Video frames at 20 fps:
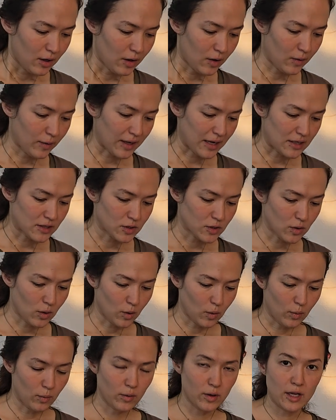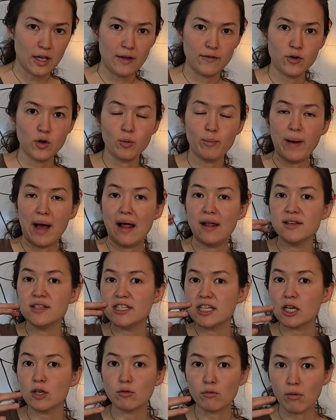Okay, so if you're
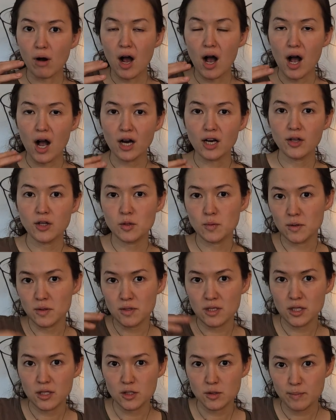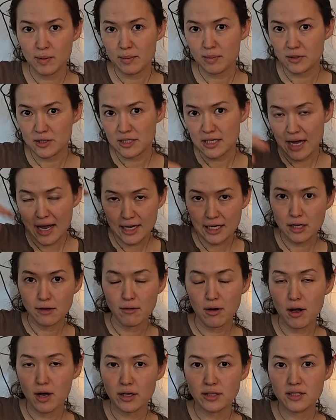balancing a rock, this is when you see those people stacking
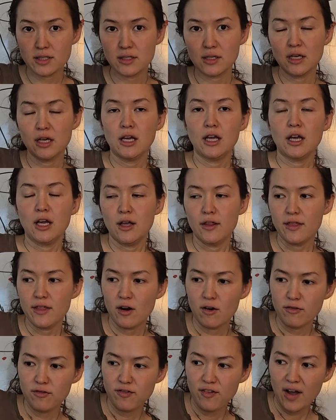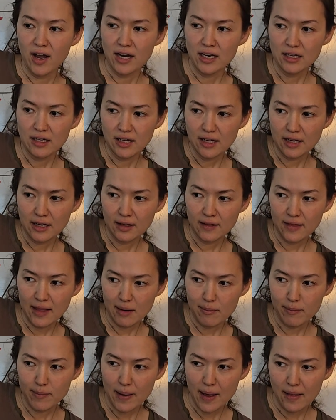rocks, they're finding
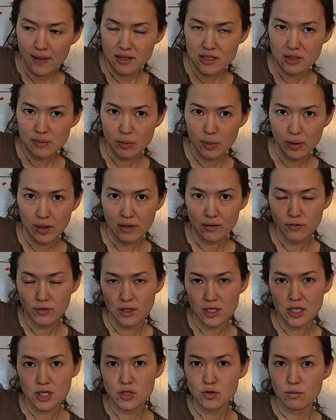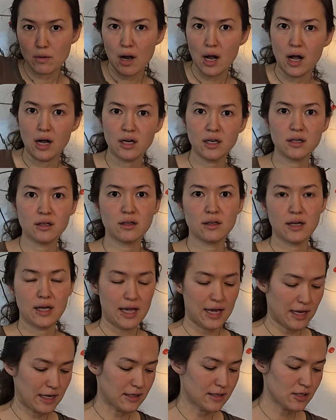that balance point for each rock
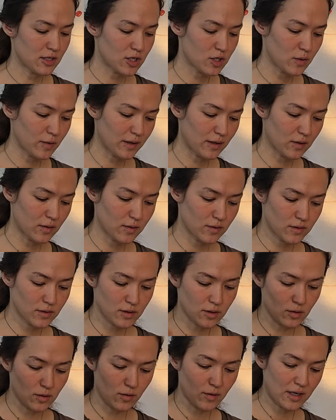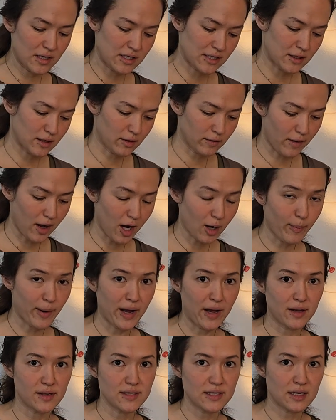and doing those, crazy little rock
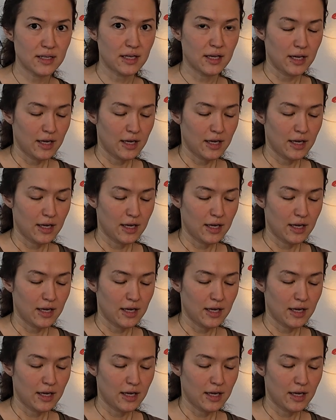piles.